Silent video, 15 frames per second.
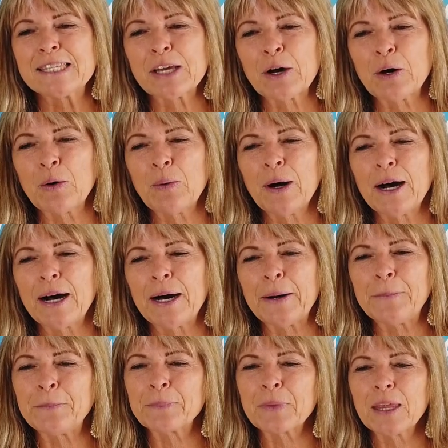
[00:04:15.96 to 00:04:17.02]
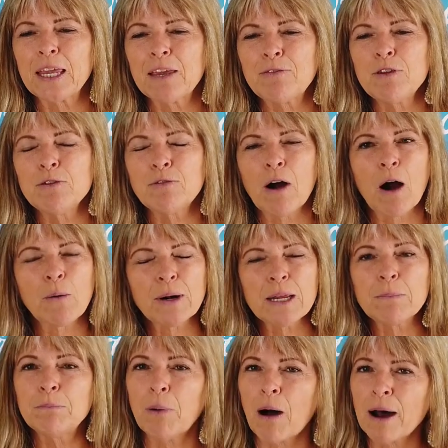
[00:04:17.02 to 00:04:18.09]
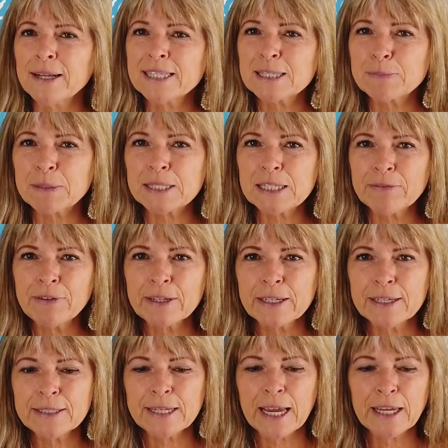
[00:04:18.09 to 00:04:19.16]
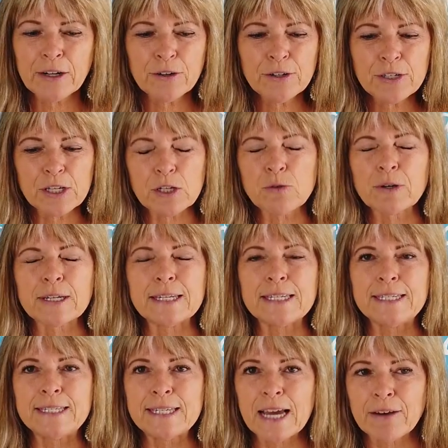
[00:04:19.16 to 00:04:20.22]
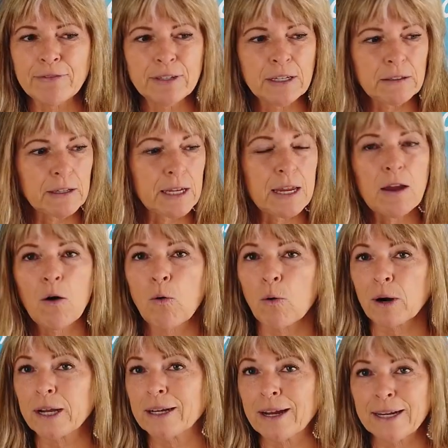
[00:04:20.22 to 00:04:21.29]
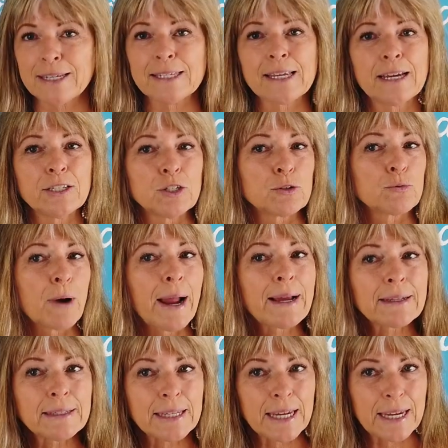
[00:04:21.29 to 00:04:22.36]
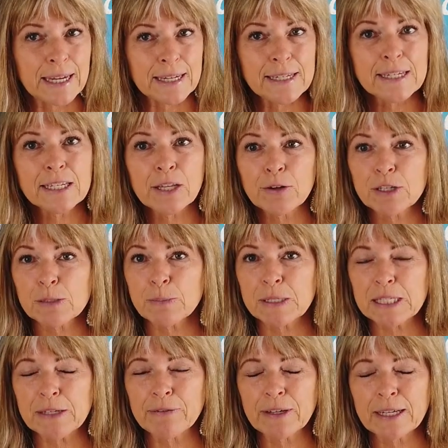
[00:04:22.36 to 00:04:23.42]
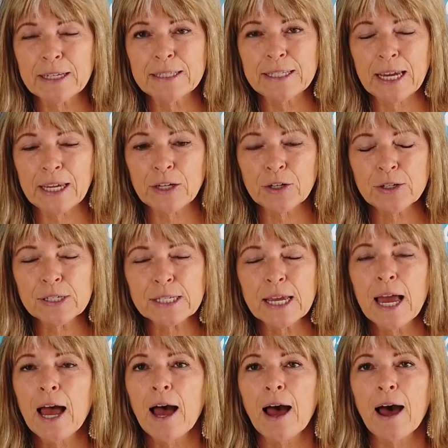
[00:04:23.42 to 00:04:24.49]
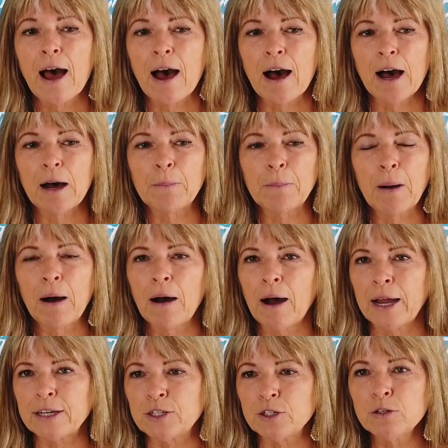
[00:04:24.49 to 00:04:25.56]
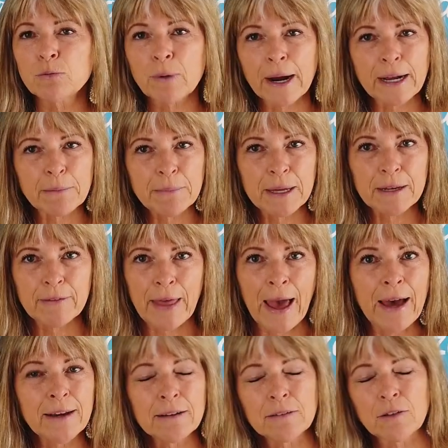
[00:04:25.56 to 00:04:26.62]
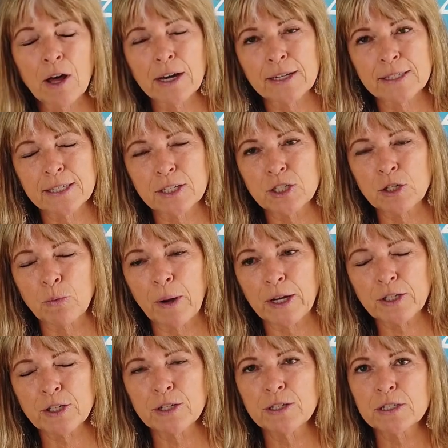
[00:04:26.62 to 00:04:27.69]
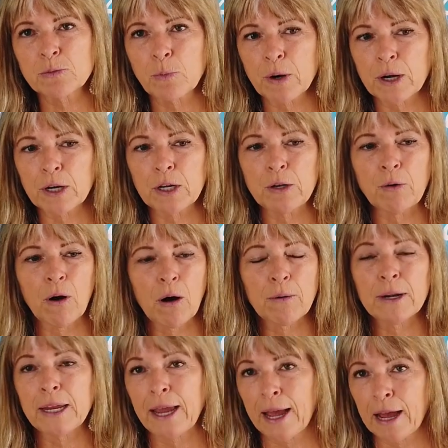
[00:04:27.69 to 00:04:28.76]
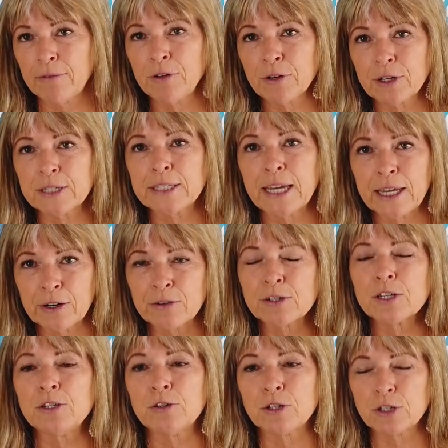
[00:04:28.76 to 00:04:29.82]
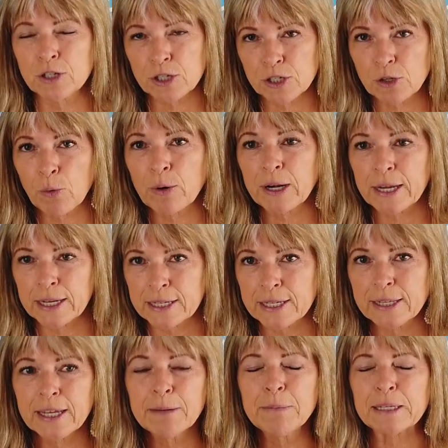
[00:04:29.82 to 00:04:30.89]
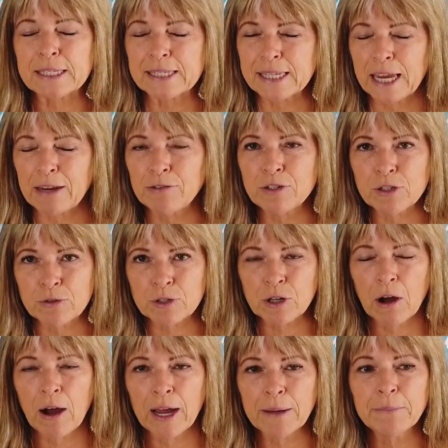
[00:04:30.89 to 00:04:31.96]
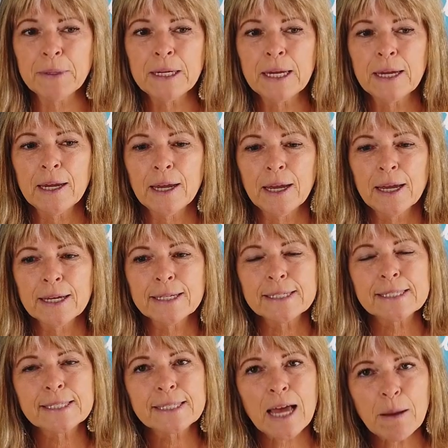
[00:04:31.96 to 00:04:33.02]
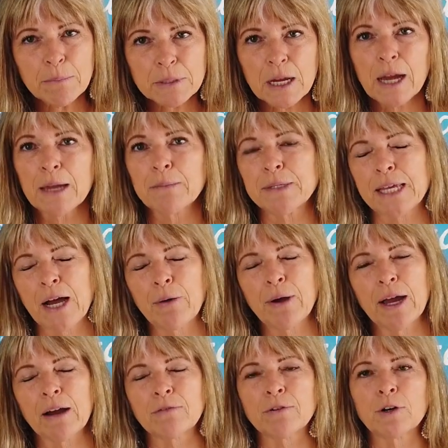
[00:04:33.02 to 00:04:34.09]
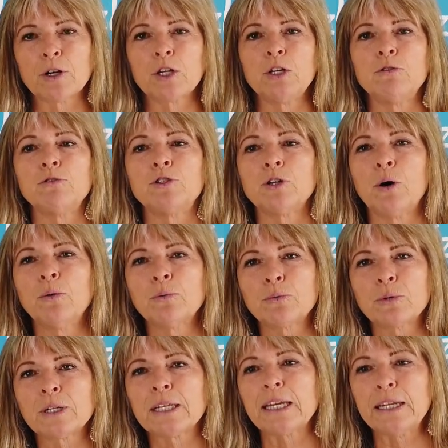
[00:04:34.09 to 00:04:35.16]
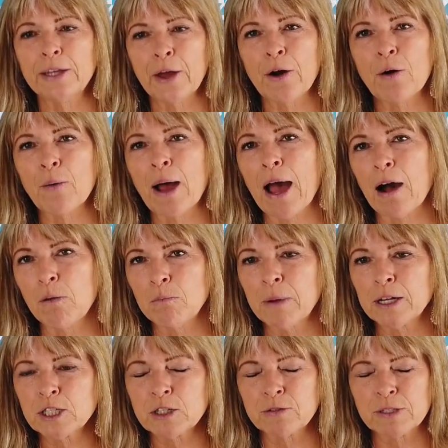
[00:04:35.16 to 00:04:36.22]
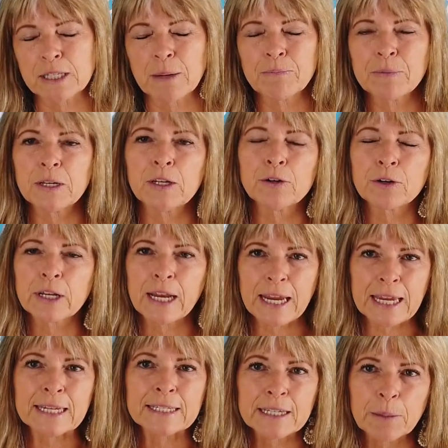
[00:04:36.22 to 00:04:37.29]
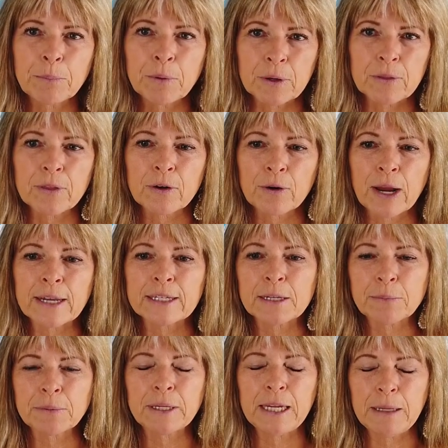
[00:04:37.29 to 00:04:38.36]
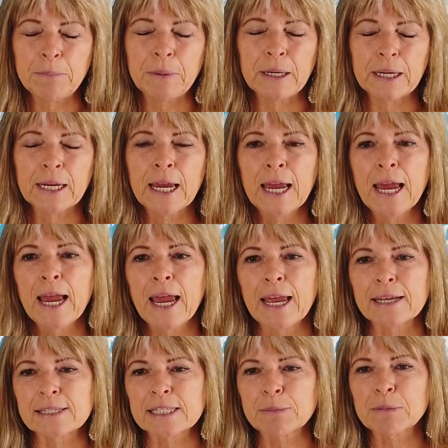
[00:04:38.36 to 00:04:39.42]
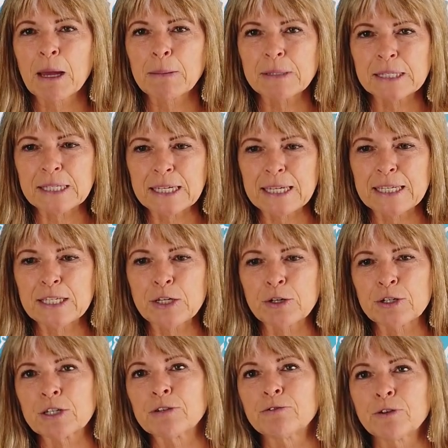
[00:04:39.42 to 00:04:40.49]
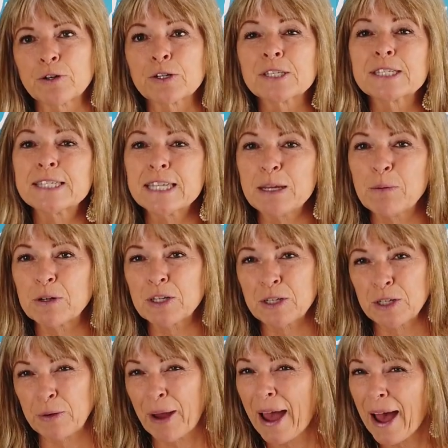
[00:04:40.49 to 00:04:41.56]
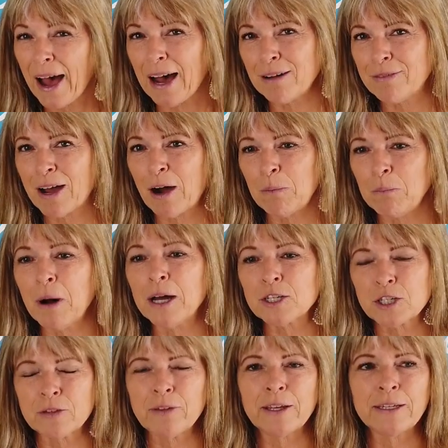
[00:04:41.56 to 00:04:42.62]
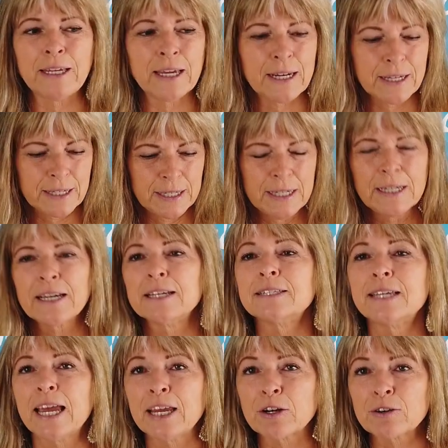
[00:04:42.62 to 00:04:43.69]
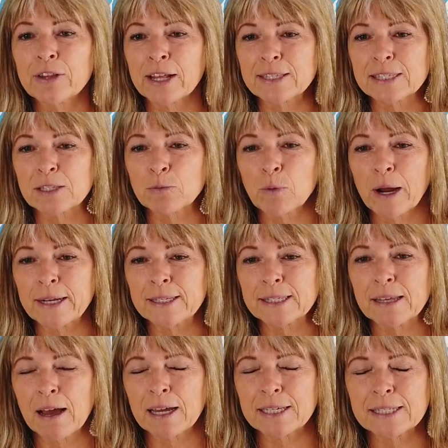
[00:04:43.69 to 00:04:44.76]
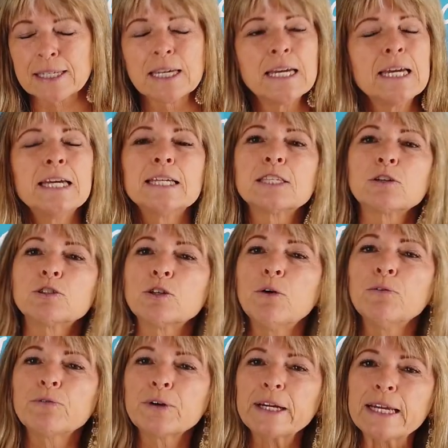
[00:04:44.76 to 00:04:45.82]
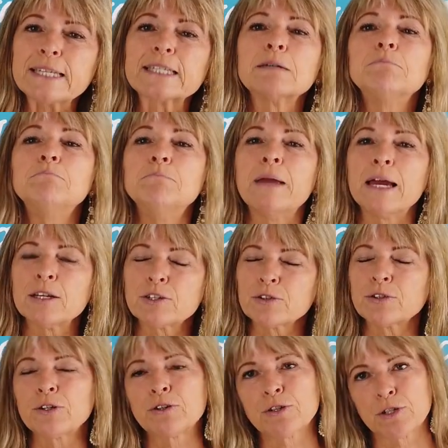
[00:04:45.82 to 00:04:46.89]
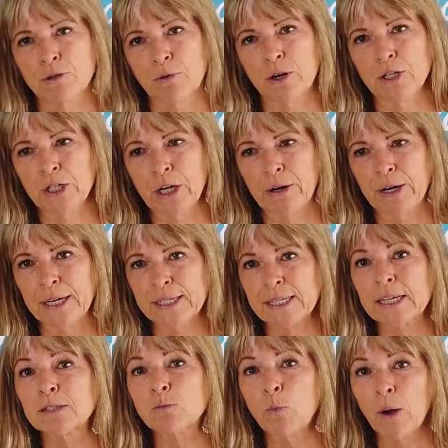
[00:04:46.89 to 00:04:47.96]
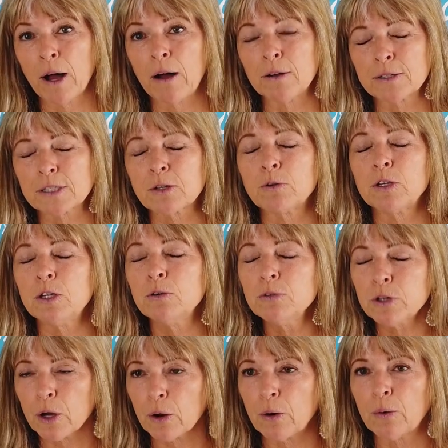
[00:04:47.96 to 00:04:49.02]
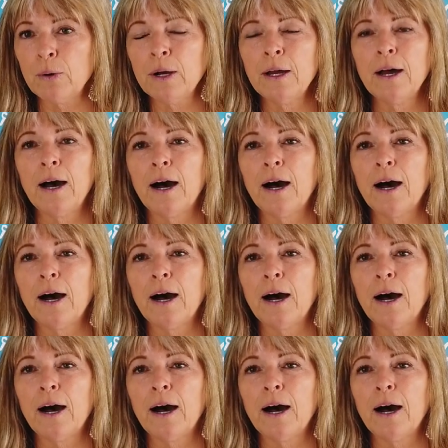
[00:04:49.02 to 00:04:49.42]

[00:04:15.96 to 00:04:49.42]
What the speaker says: So if you've already bought specific containers, you can definitely organize directly into those specific containers. I do recommend that in a lot of situations where you already have your containers and you can just sort into them. It saves you time. Sometimes, however, you don't really know how much of something you're going to end up with or end up keeping. And sometimes it's easier to first see what you have, how much, and then get a container that's the right size. So don't forget to measure your storage areas as well, so you know